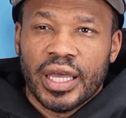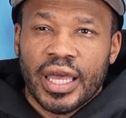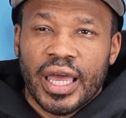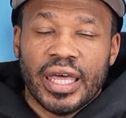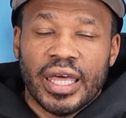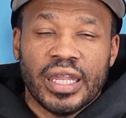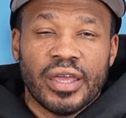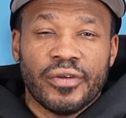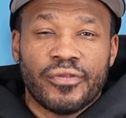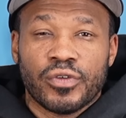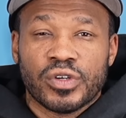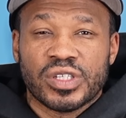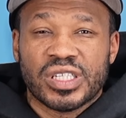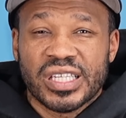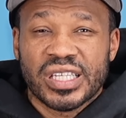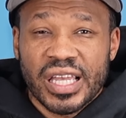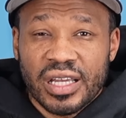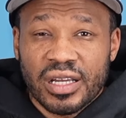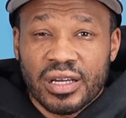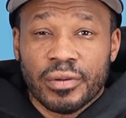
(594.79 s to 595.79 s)
and they
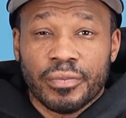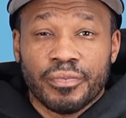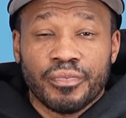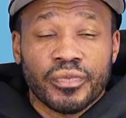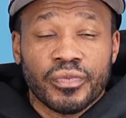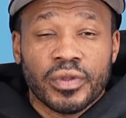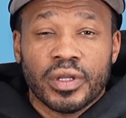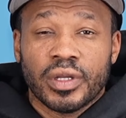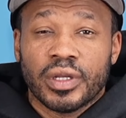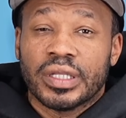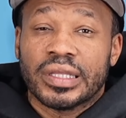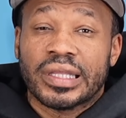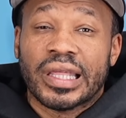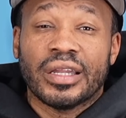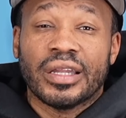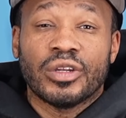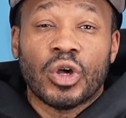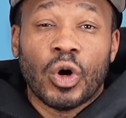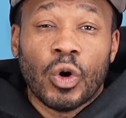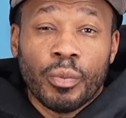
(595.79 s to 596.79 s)
forsake them, they
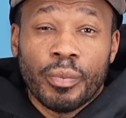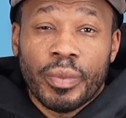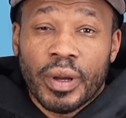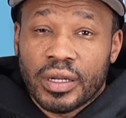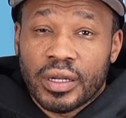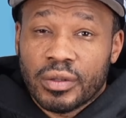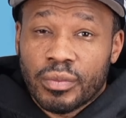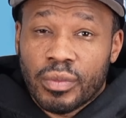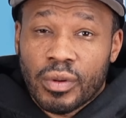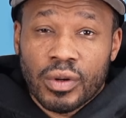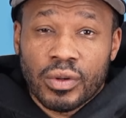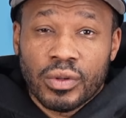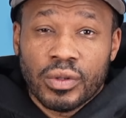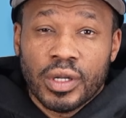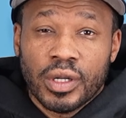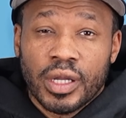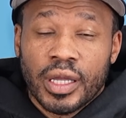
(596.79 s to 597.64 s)
know better, bro.